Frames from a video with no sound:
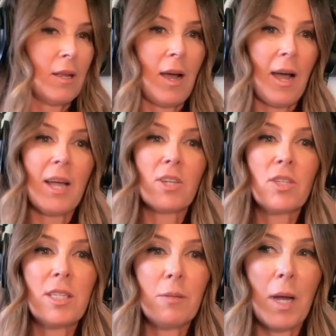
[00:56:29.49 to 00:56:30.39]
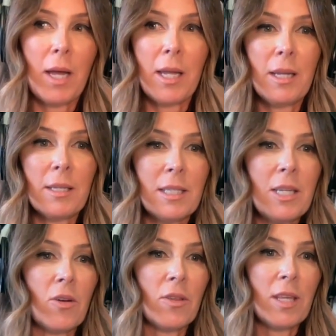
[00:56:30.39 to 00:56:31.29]
I actually did my
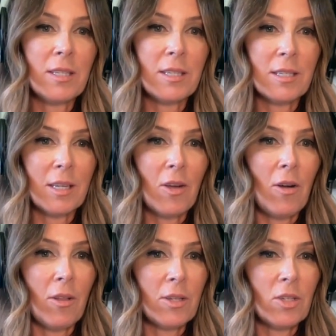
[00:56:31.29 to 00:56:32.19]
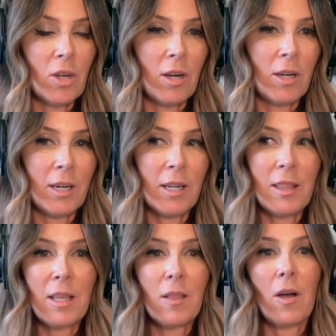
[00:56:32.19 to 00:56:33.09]
senior thesis in college on
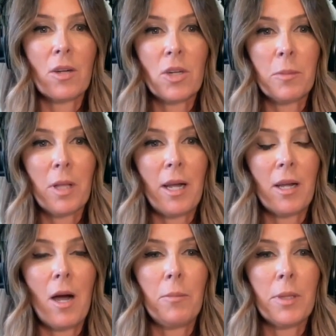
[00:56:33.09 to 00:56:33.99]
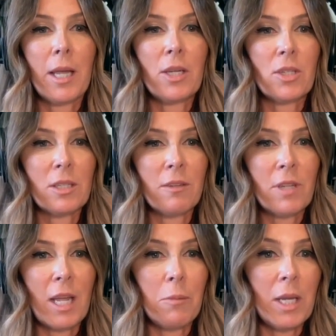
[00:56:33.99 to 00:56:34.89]
the long-term complications of
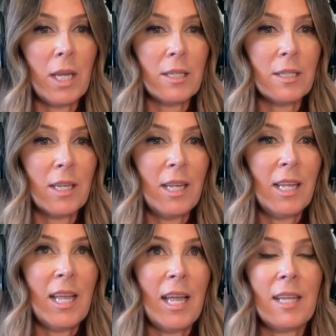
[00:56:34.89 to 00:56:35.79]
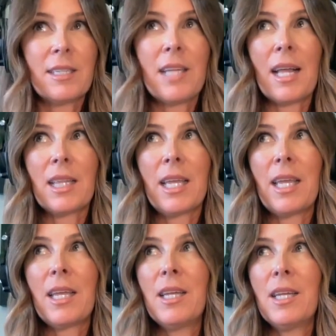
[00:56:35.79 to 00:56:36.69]
diabetes. And
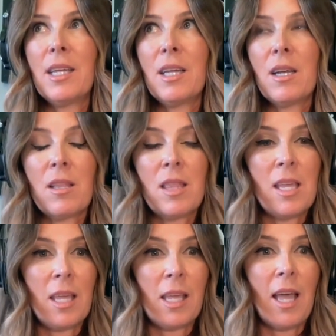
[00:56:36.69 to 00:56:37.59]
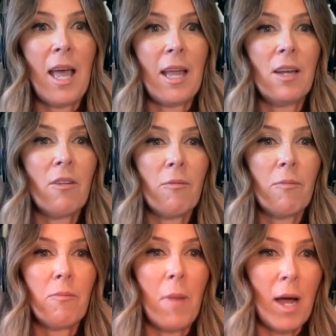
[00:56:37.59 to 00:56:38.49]
sadly, the end of
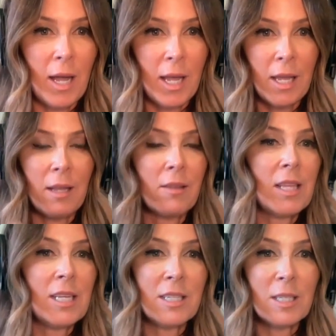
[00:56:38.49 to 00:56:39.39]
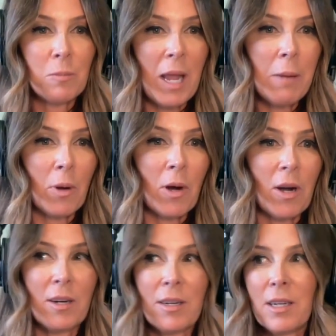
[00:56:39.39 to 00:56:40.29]
my thesis
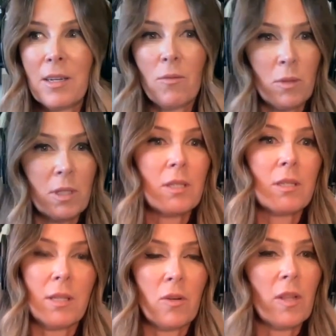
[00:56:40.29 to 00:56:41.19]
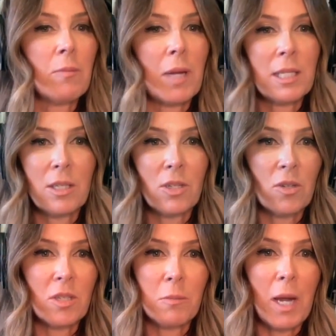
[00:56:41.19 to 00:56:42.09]
paper was literally my
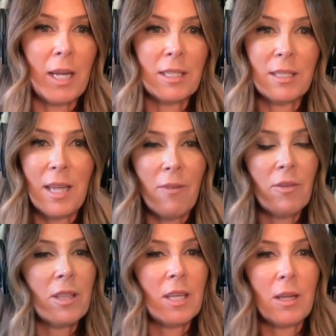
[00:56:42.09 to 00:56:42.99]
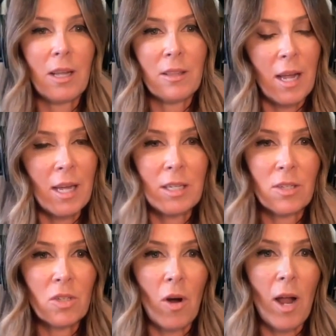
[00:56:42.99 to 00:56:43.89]
sister's demise. Everything that I
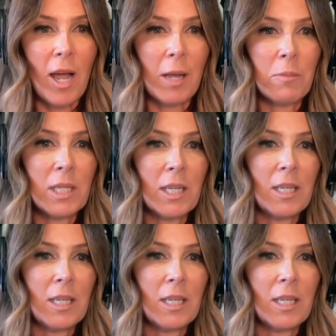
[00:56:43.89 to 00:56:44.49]
described